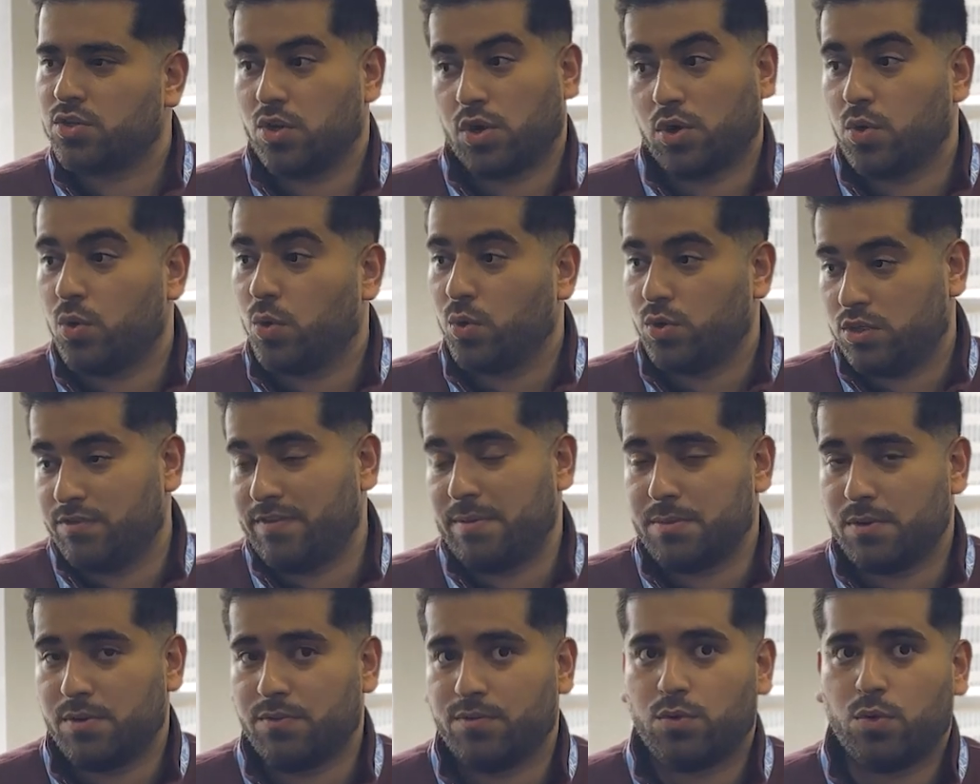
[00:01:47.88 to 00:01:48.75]
or
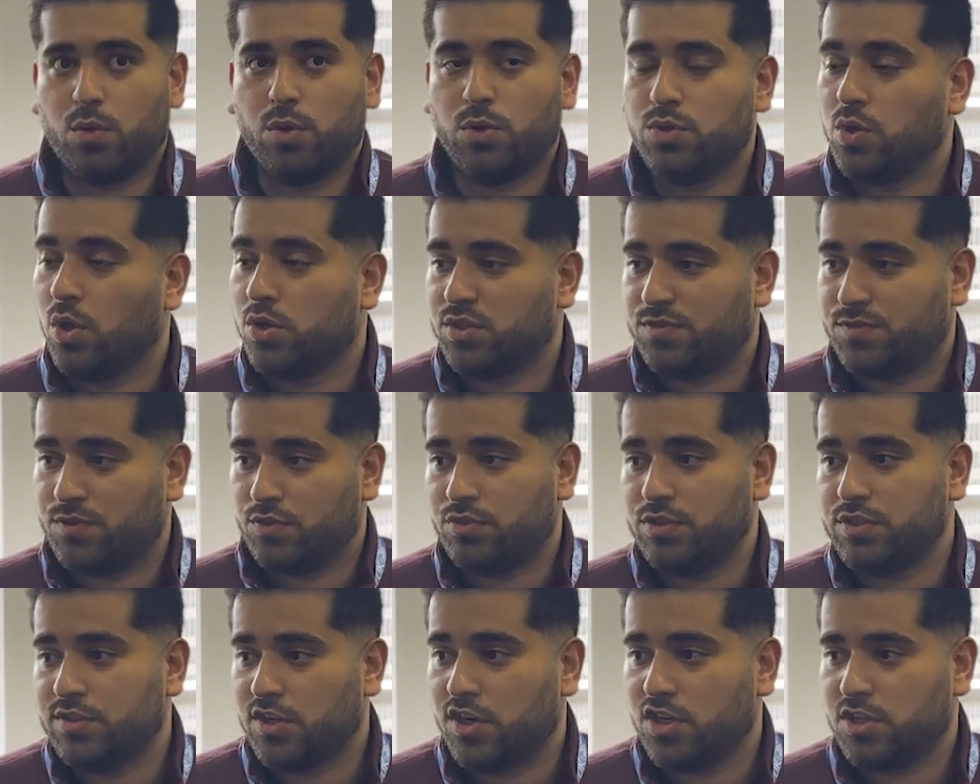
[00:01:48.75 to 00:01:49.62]
development of code not just for
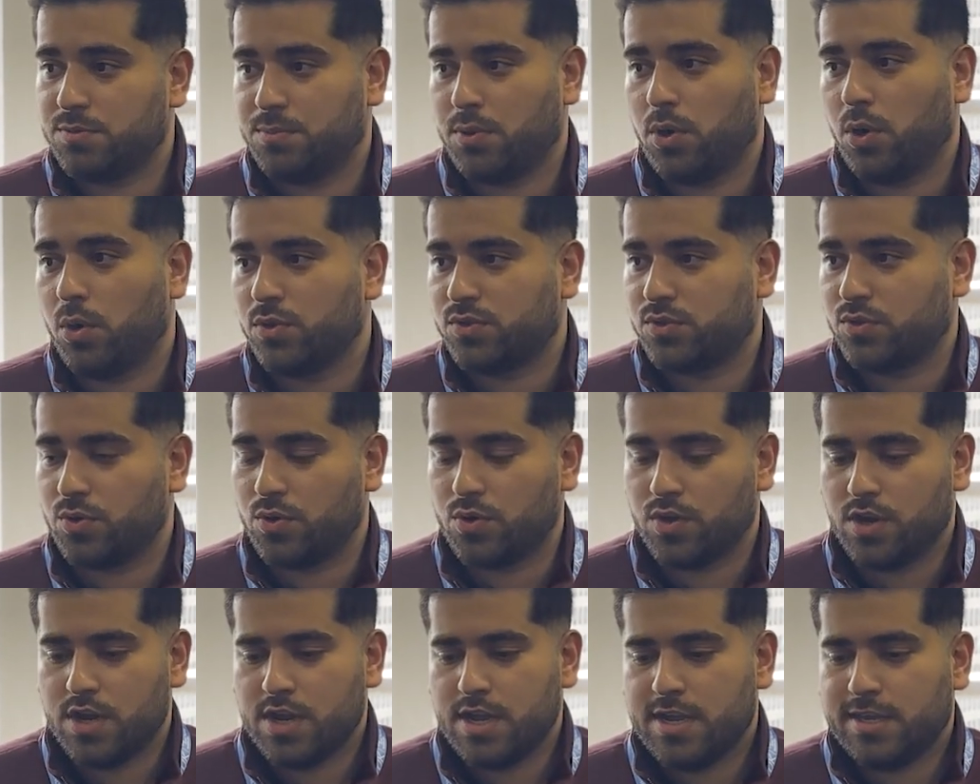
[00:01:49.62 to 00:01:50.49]
research, but
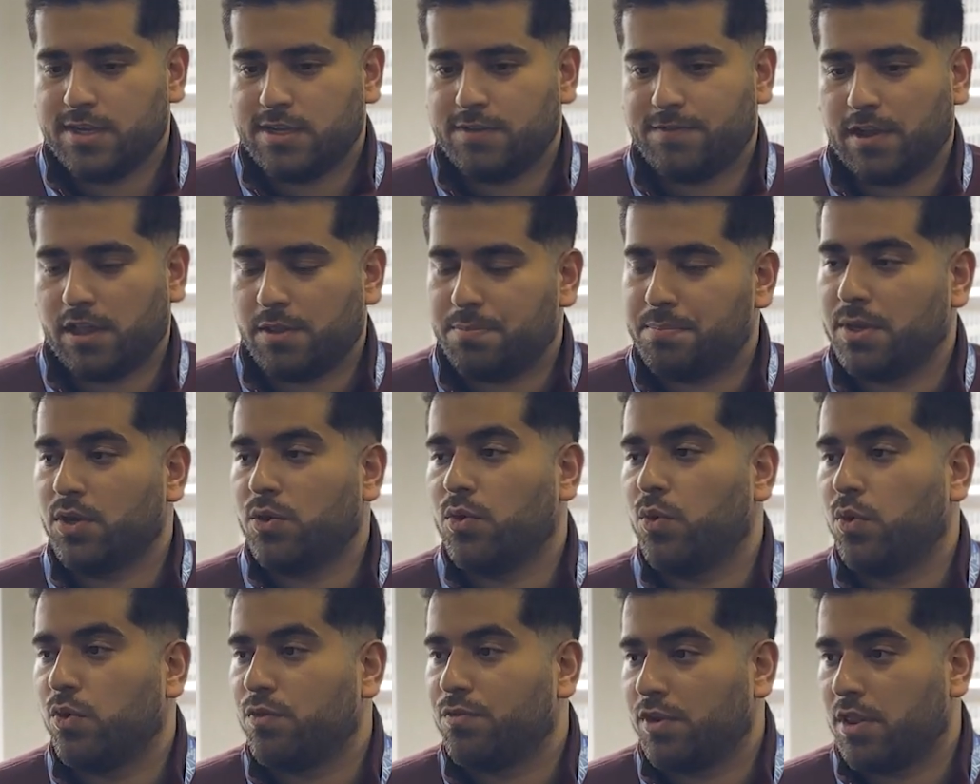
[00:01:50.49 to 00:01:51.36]
also developing
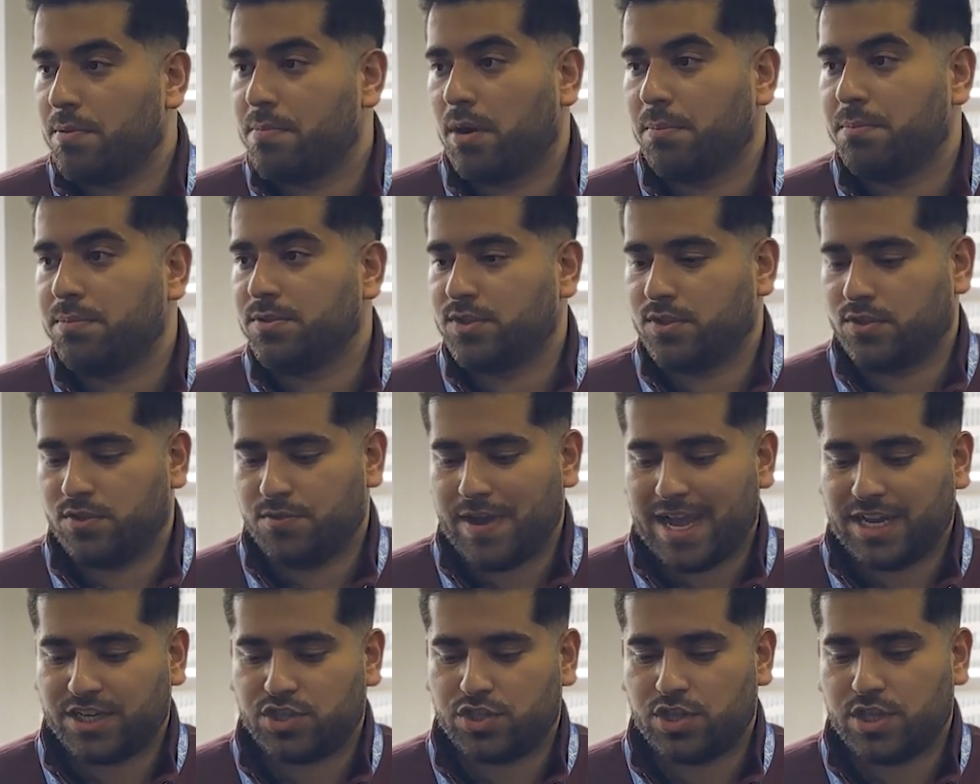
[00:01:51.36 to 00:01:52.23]
code for the purposes of
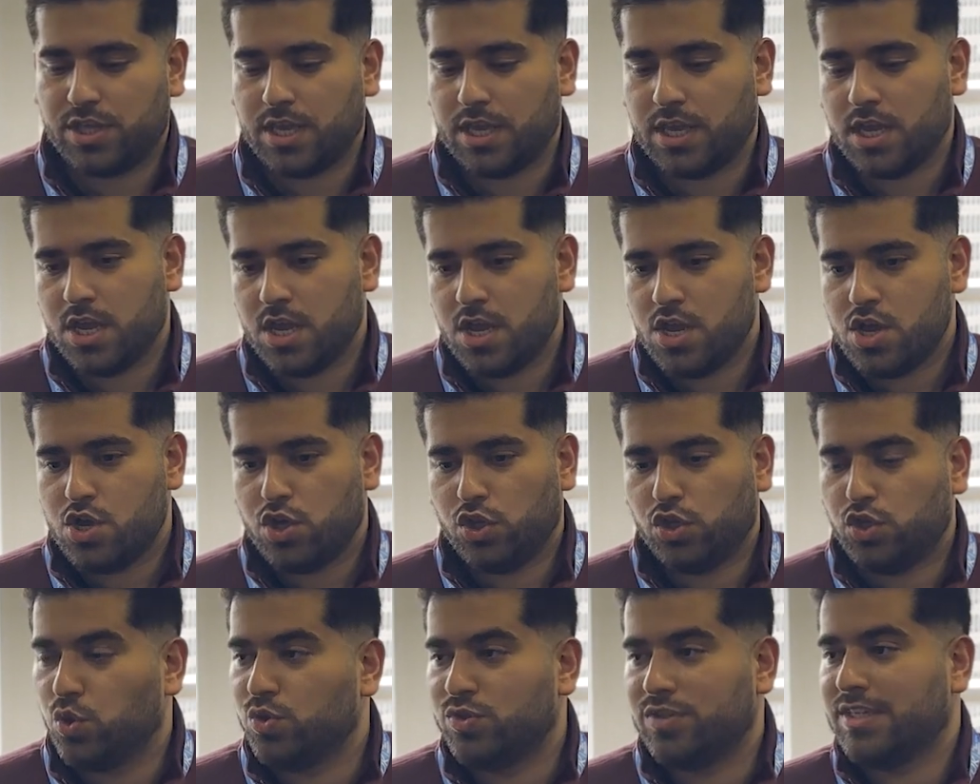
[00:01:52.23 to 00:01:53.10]
actually
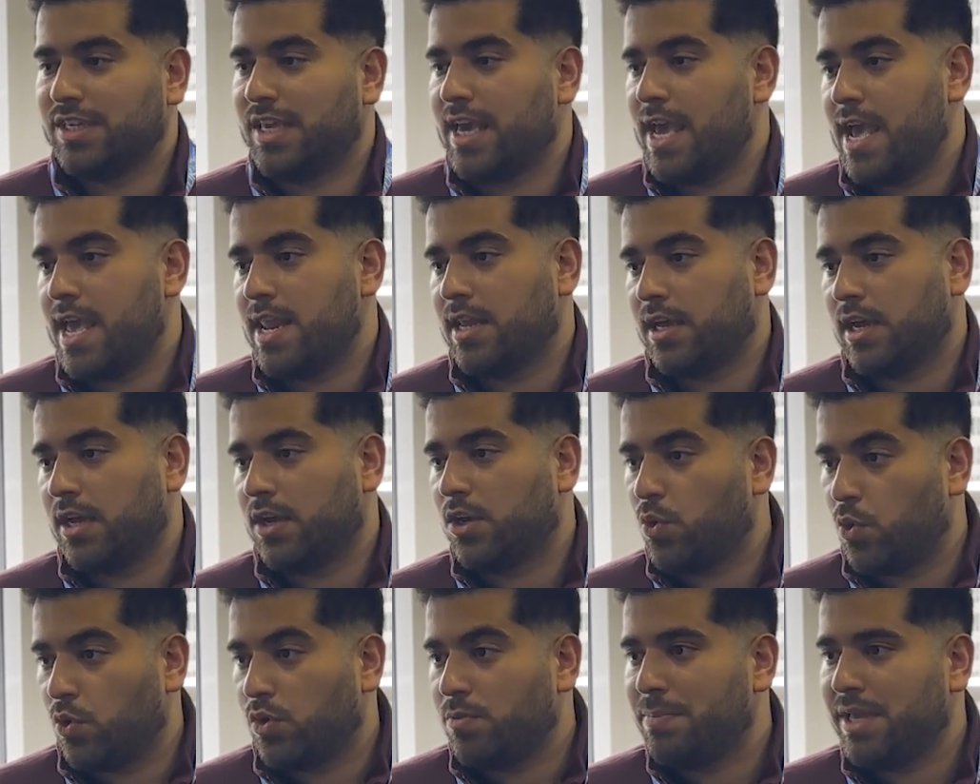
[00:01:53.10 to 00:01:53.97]
using it in a
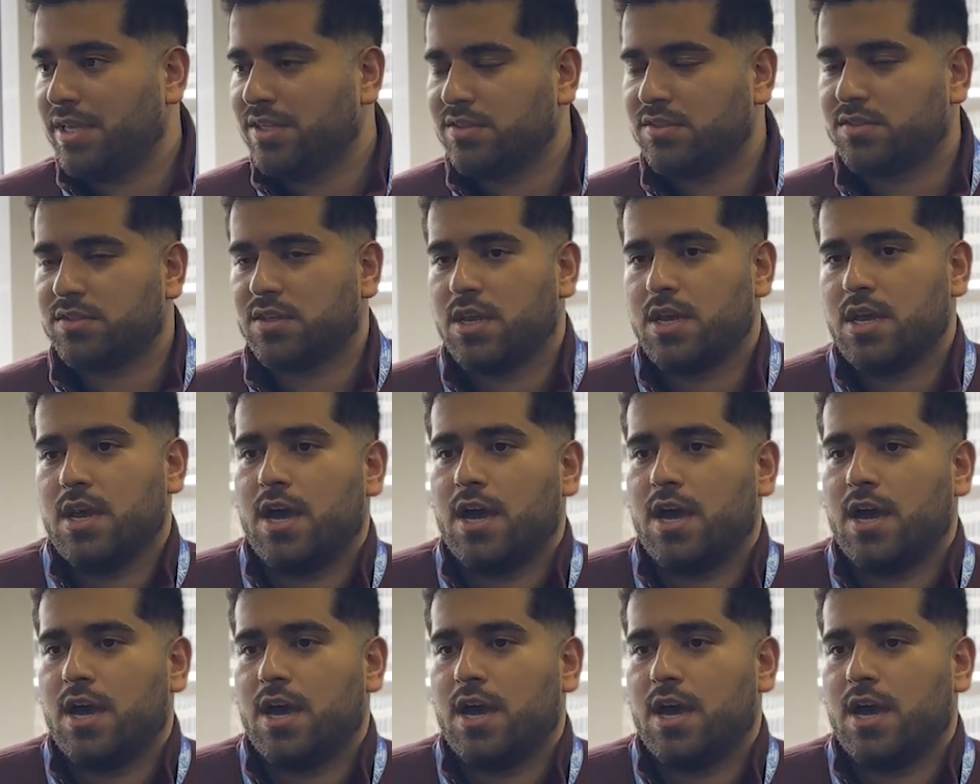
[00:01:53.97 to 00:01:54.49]
code base.